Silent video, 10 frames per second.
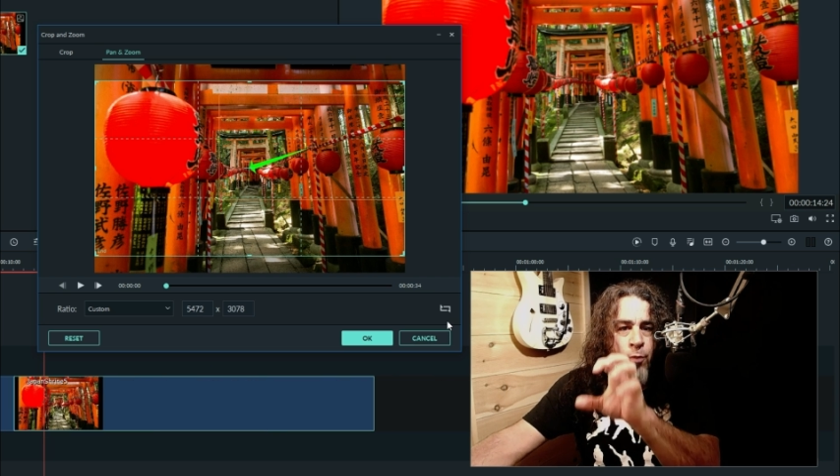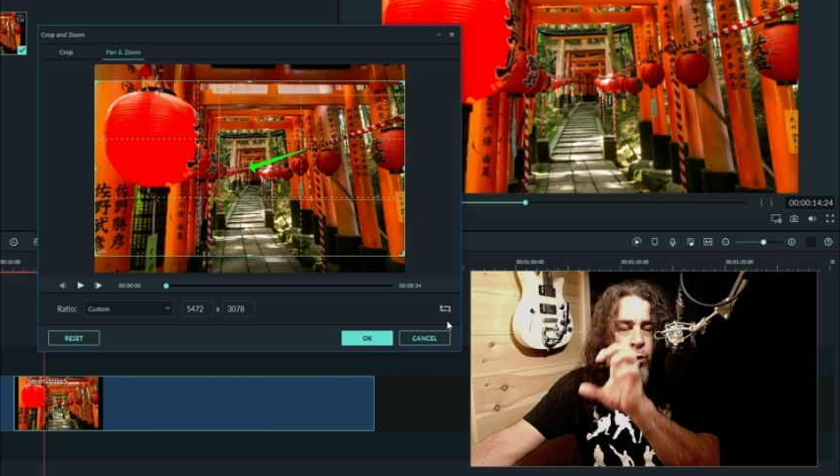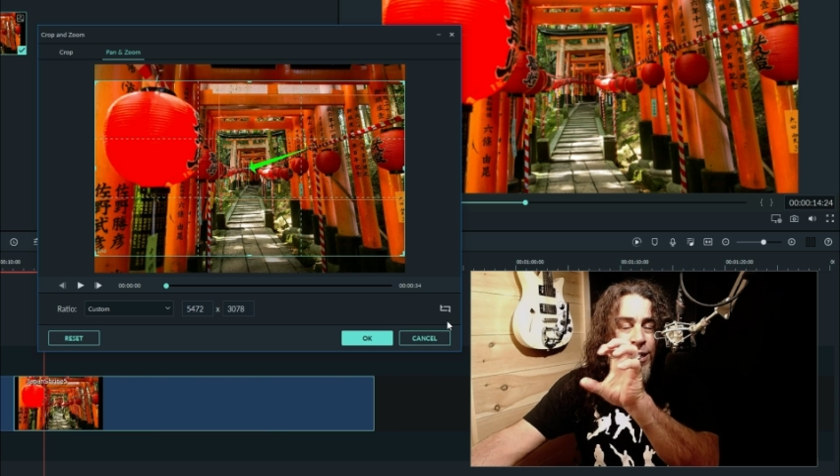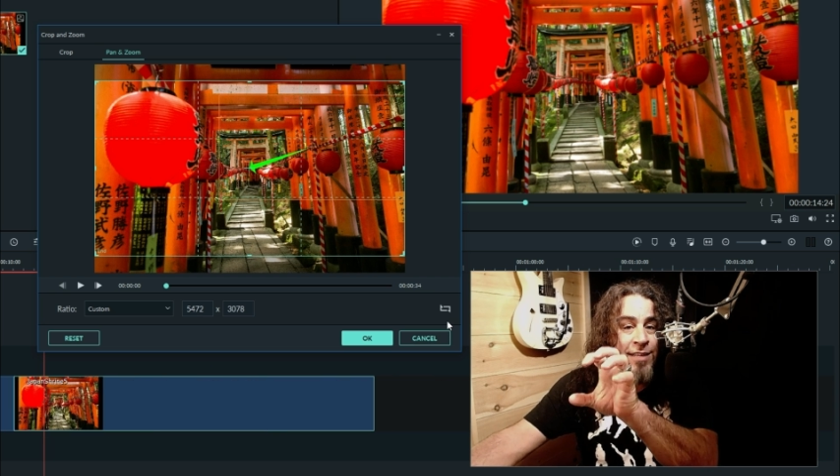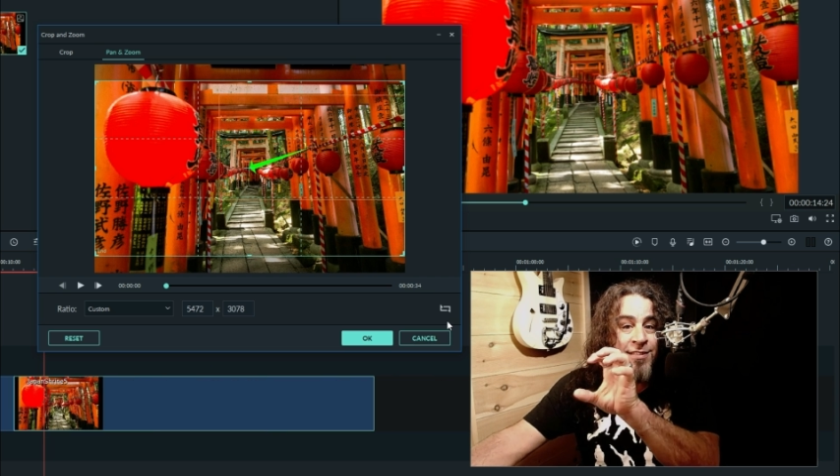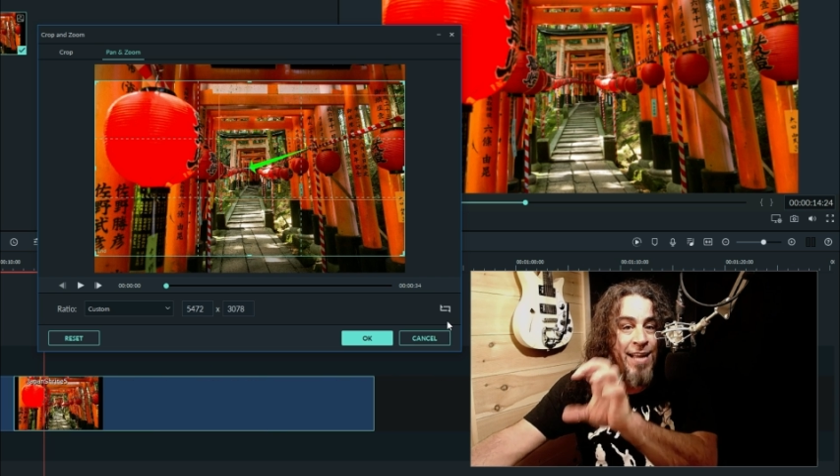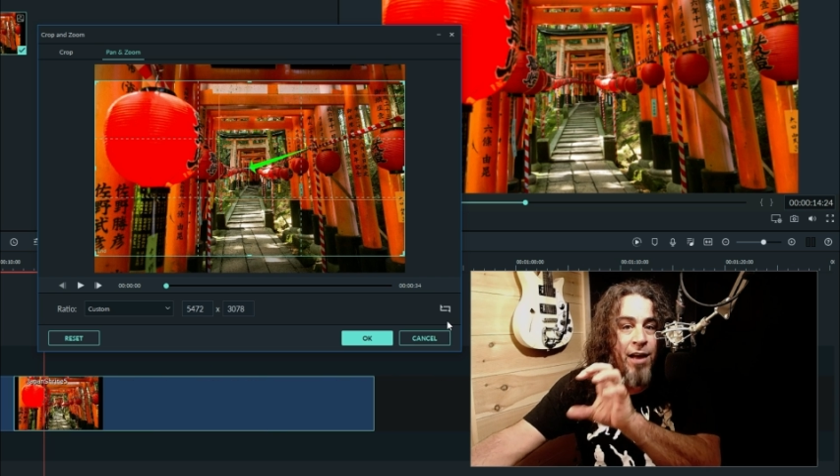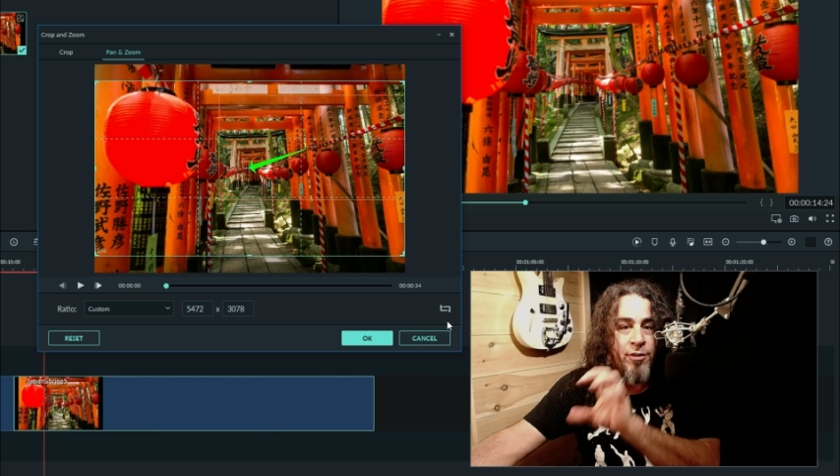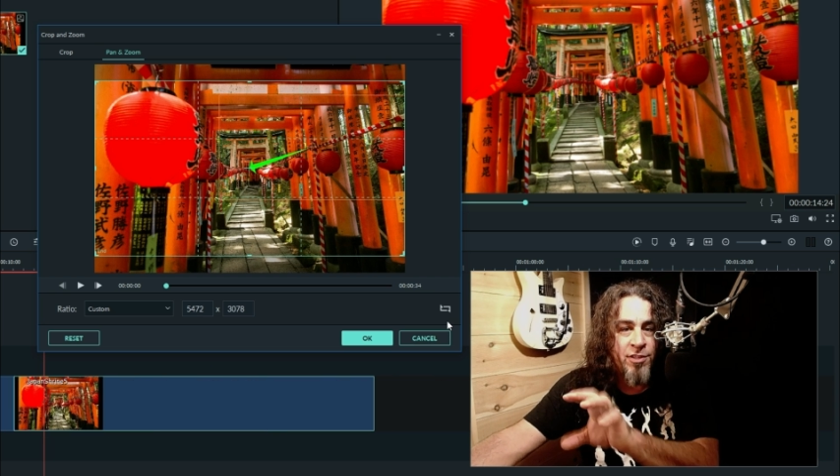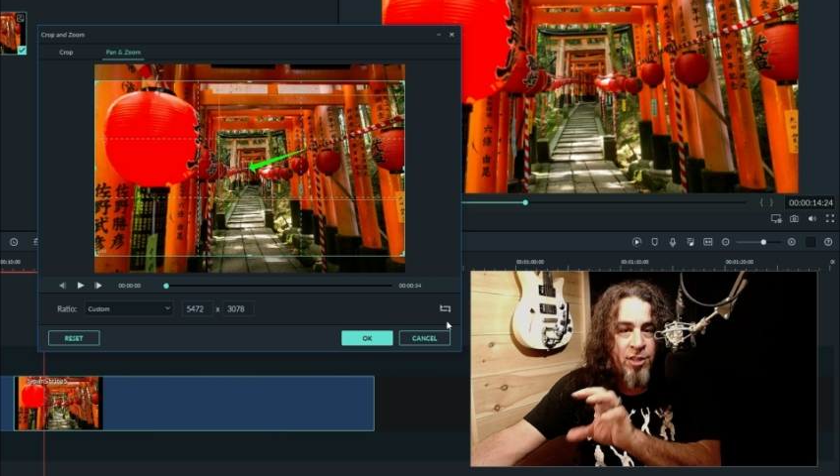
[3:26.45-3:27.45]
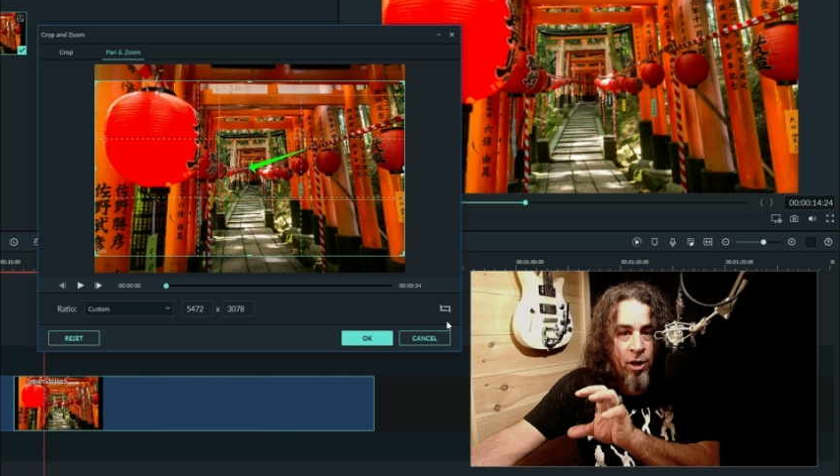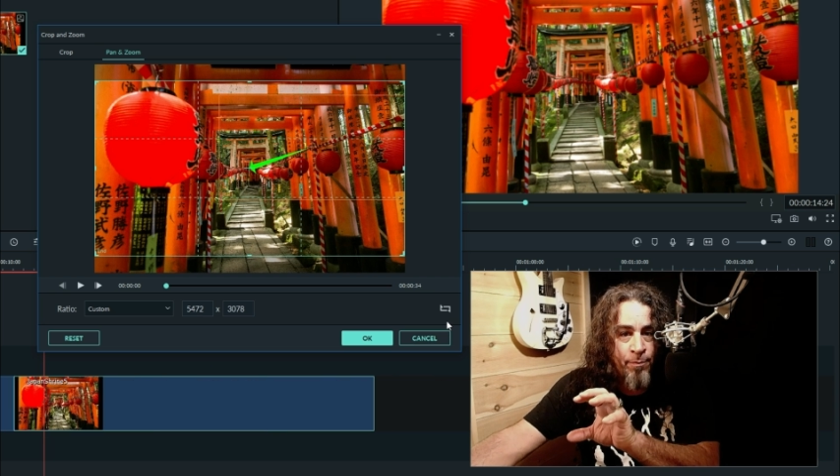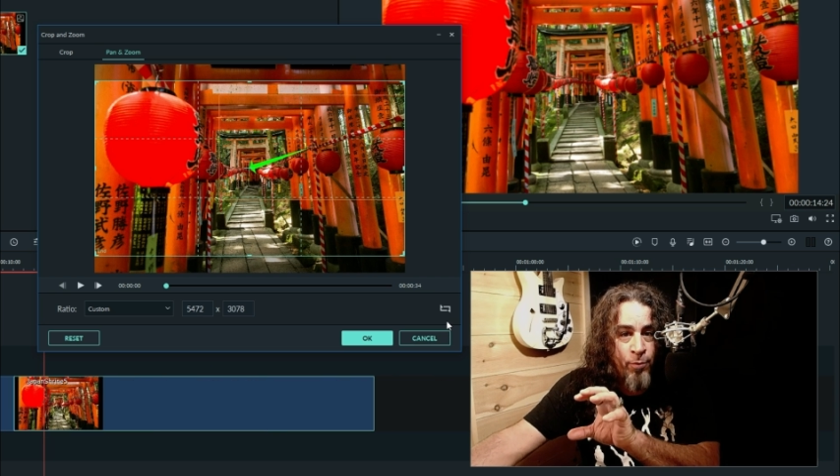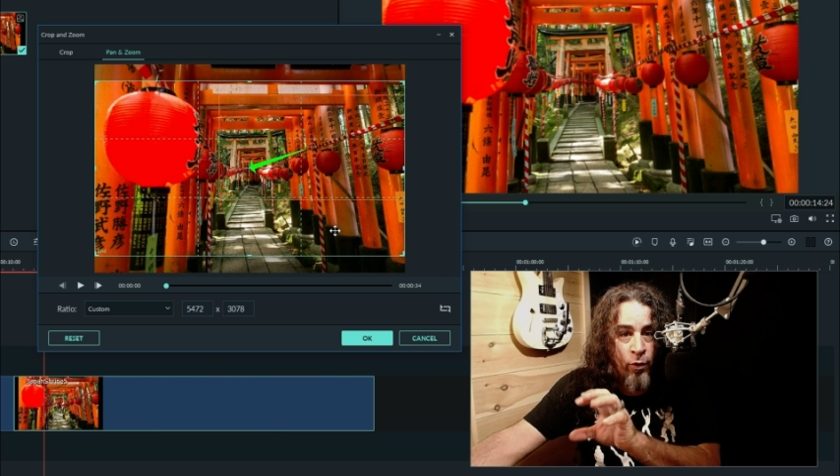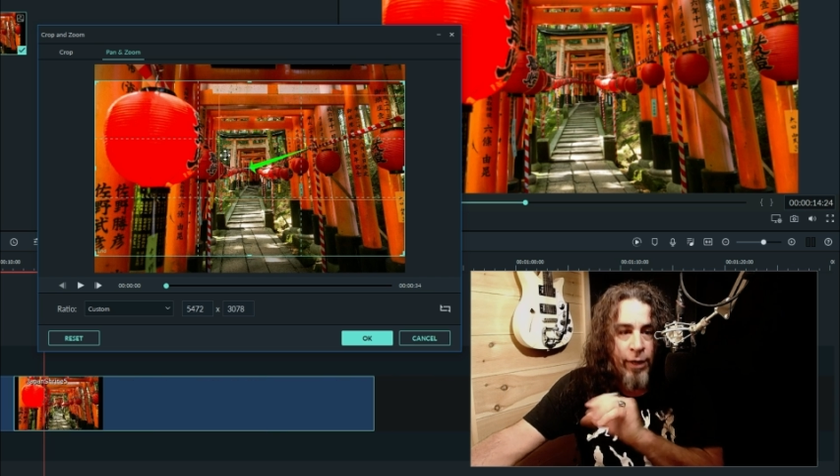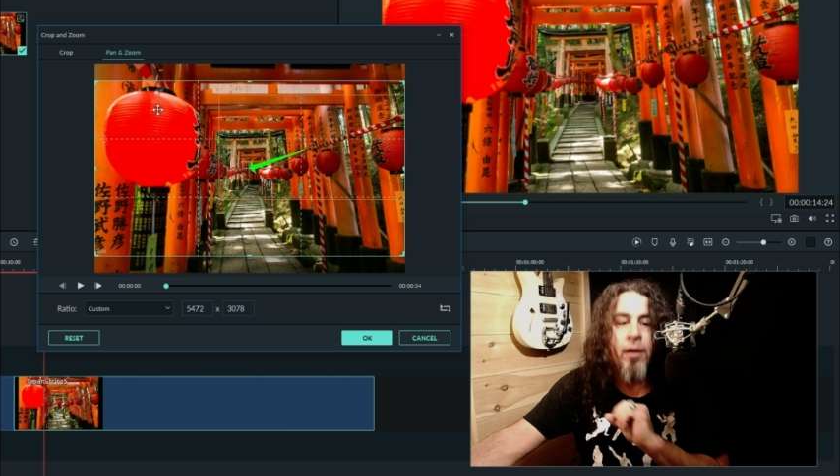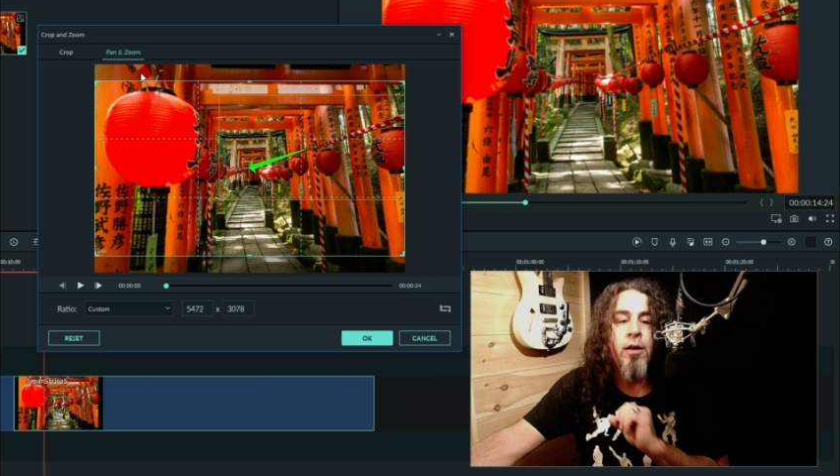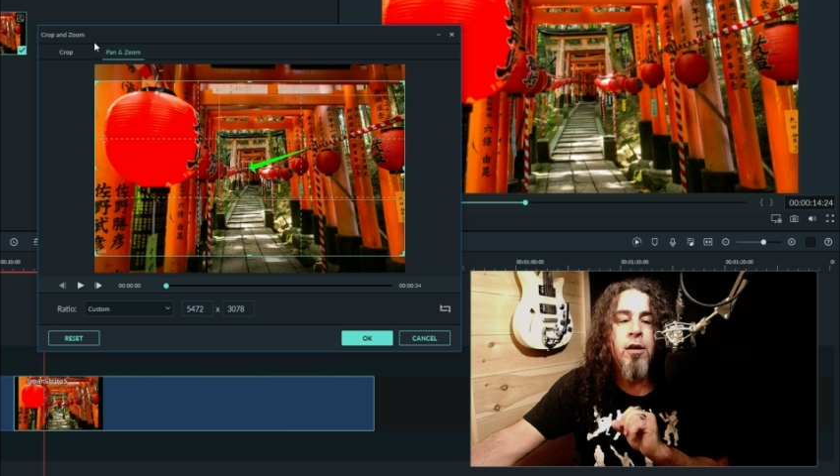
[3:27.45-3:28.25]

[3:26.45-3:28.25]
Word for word: point is now the start point.